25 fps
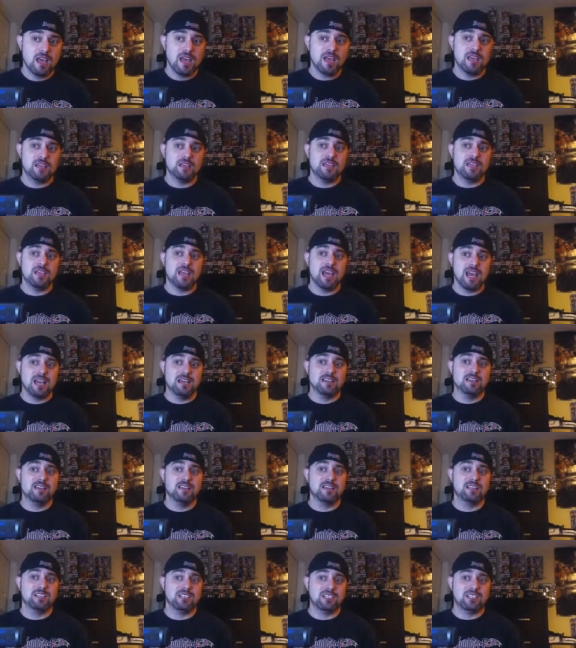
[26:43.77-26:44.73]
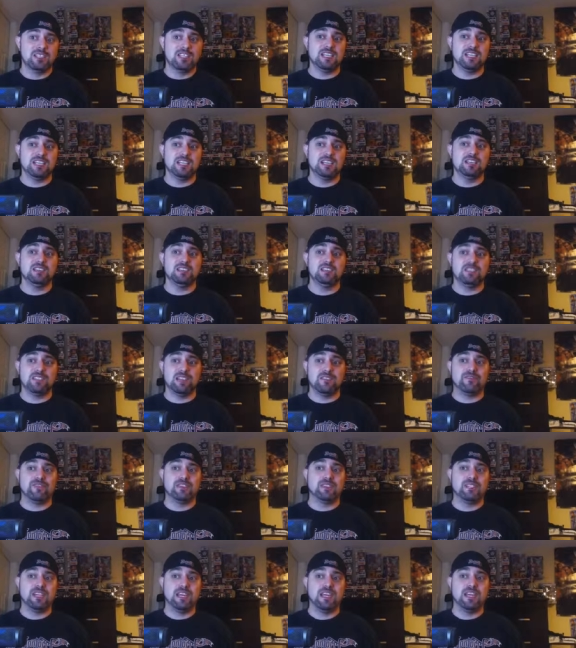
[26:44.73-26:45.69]
and the NC
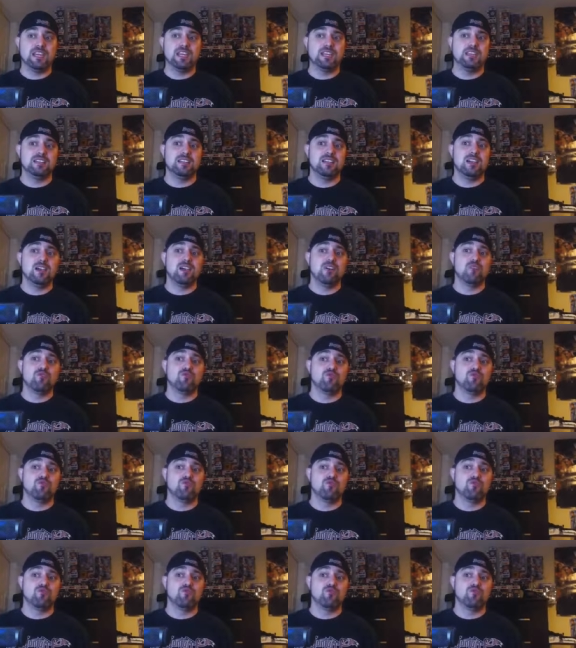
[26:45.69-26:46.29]
17